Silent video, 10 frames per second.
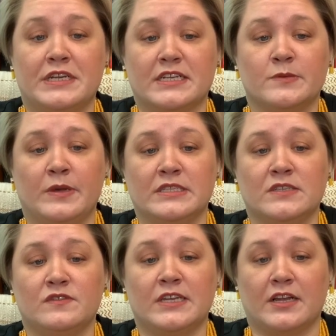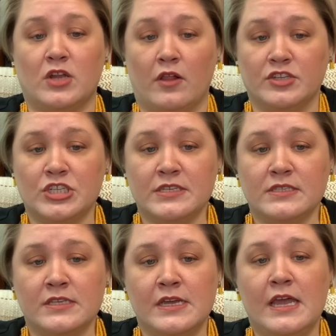and expensive
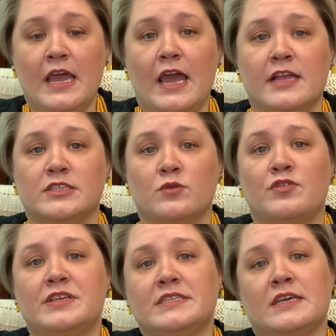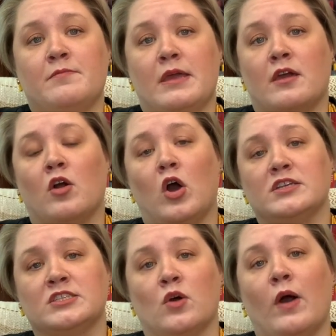technologies. And so this can make
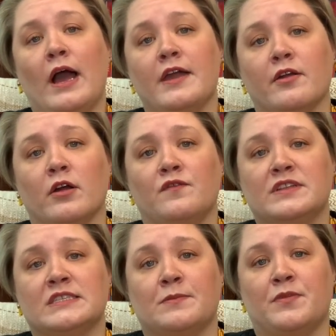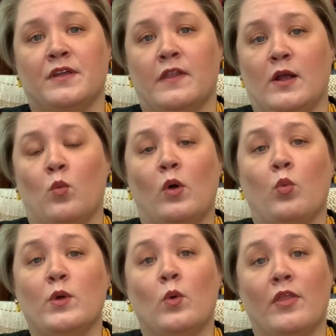costs go higher if it's something like, well,
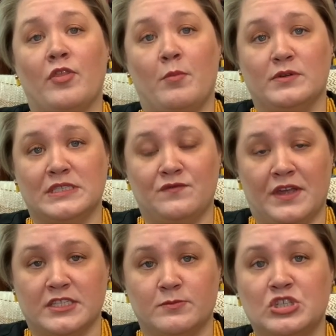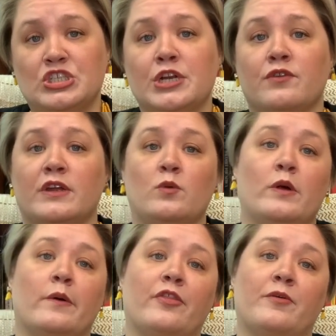we want the most advanced machinery, we
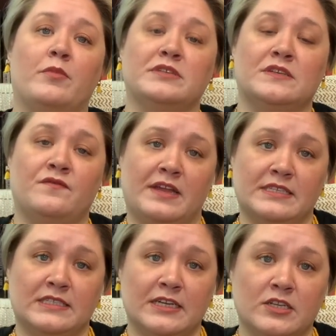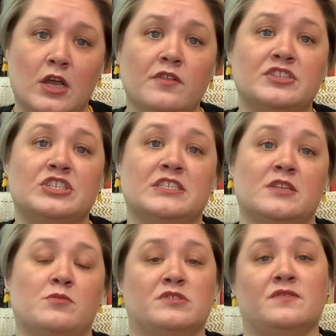want the most advanced technologies, the
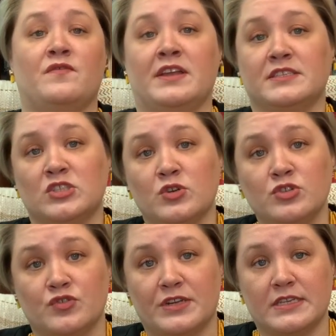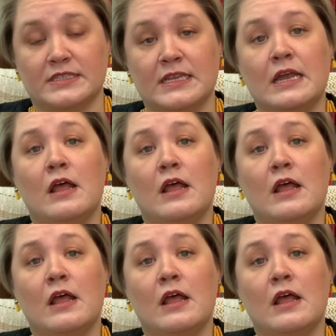most advanced surgeries.